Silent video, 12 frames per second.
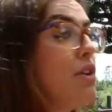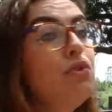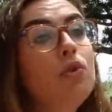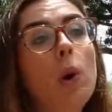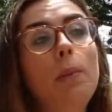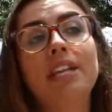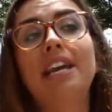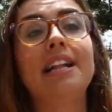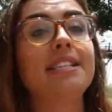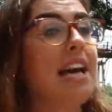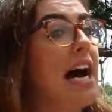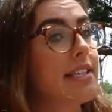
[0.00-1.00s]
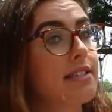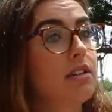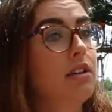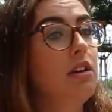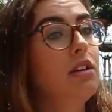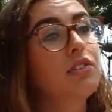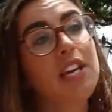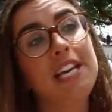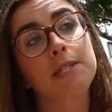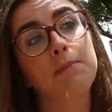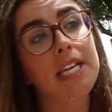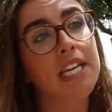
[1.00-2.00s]
that nobody else had. So
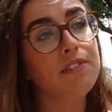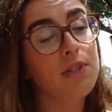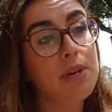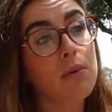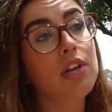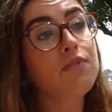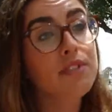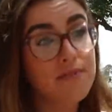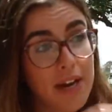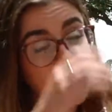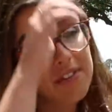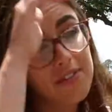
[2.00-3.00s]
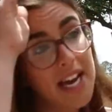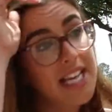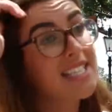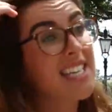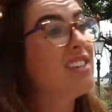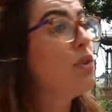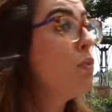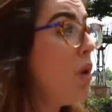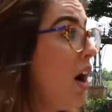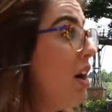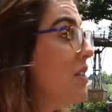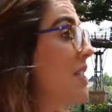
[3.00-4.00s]
he's believed to be one of the very first in the
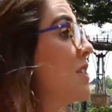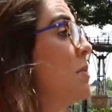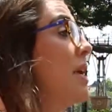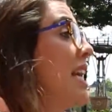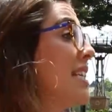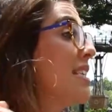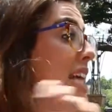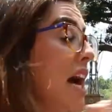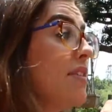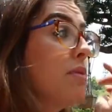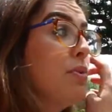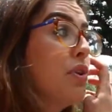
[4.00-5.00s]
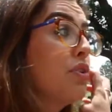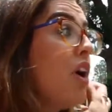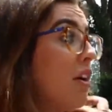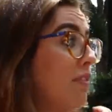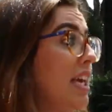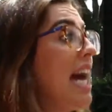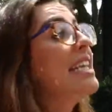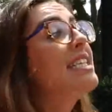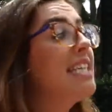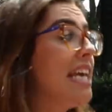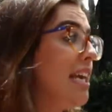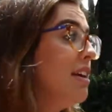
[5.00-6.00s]
world to begin serving both coffee
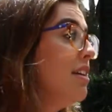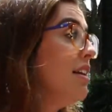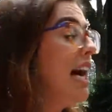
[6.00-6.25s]
and tea